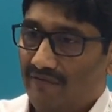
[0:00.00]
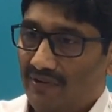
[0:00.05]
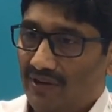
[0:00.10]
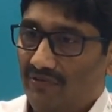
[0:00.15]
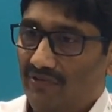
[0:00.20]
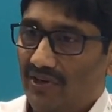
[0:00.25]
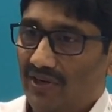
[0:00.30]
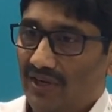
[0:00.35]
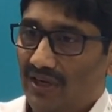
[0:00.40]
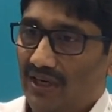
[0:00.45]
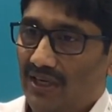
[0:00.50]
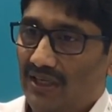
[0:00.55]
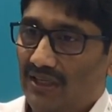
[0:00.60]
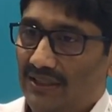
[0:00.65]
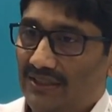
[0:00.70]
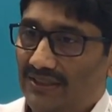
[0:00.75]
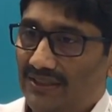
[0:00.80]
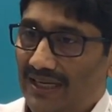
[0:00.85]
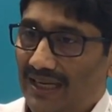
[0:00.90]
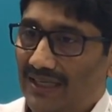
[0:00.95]
when we
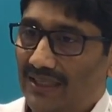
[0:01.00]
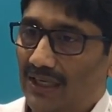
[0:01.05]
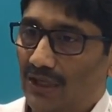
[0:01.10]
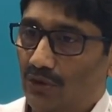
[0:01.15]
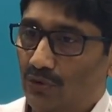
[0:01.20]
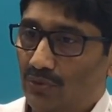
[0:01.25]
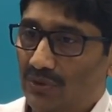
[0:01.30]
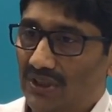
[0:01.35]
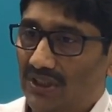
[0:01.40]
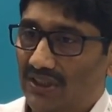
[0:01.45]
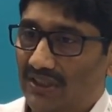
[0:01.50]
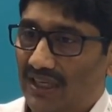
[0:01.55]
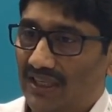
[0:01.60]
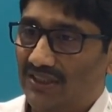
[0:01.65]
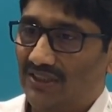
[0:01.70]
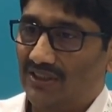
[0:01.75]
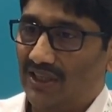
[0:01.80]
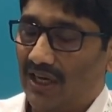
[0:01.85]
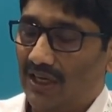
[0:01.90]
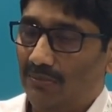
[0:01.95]
really sat down with the
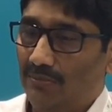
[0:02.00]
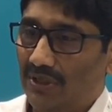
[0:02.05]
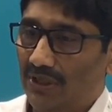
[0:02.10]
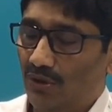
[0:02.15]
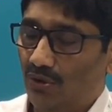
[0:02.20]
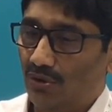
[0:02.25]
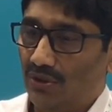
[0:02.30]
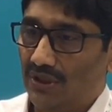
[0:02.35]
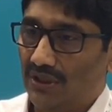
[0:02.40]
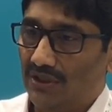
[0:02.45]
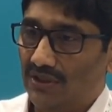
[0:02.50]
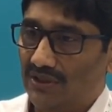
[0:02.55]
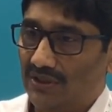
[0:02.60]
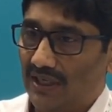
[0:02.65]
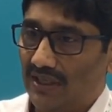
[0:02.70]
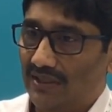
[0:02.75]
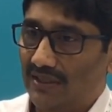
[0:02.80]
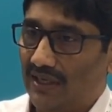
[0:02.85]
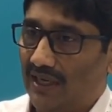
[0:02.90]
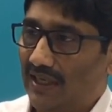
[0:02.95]
textile mill owners
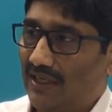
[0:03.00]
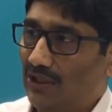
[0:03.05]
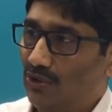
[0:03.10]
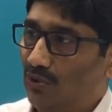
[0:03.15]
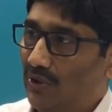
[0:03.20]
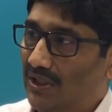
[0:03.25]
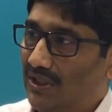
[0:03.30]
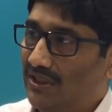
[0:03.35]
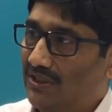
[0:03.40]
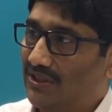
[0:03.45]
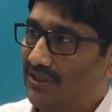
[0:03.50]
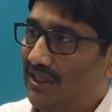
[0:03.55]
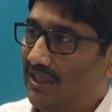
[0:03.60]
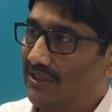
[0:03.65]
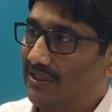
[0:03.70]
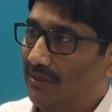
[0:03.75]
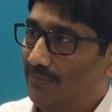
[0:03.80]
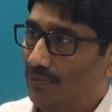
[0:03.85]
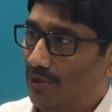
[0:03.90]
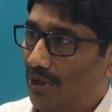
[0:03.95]
and tried to
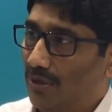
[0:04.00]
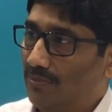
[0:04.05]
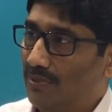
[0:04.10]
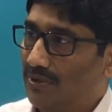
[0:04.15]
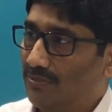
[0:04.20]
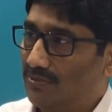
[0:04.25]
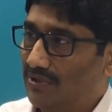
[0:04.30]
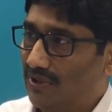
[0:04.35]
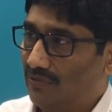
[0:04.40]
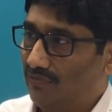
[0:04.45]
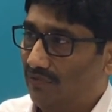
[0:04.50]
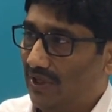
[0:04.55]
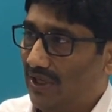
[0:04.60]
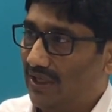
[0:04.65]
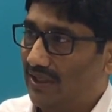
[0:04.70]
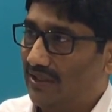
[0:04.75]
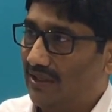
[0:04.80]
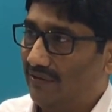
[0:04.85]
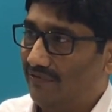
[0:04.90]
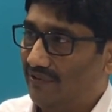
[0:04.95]
understand their problems and
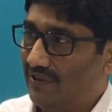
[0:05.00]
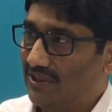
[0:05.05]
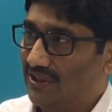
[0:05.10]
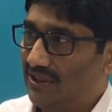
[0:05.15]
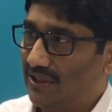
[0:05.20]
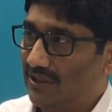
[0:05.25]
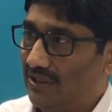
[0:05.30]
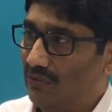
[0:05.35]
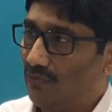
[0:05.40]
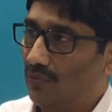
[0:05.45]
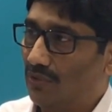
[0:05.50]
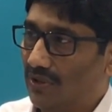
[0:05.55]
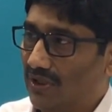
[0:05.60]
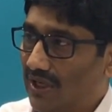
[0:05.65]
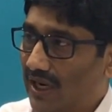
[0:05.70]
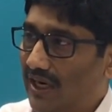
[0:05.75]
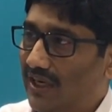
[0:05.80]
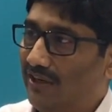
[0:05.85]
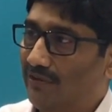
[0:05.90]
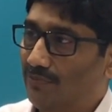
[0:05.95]
where they are facing and what
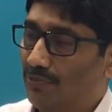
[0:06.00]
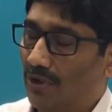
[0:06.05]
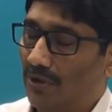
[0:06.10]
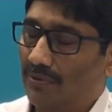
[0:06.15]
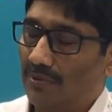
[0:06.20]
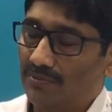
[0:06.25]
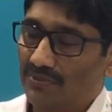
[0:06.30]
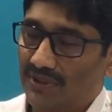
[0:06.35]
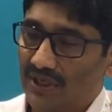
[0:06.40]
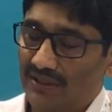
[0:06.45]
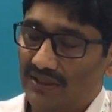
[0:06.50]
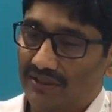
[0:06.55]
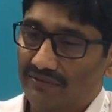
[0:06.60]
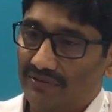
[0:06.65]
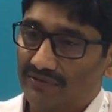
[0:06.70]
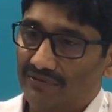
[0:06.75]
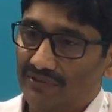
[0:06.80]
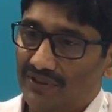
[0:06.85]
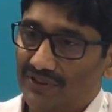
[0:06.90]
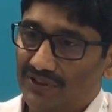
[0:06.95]
kind of problems that they
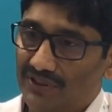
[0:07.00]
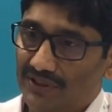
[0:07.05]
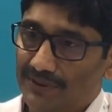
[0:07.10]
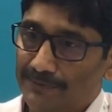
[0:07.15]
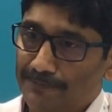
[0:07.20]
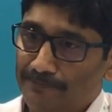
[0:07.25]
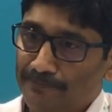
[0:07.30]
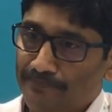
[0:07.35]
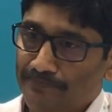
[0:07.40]
were facing.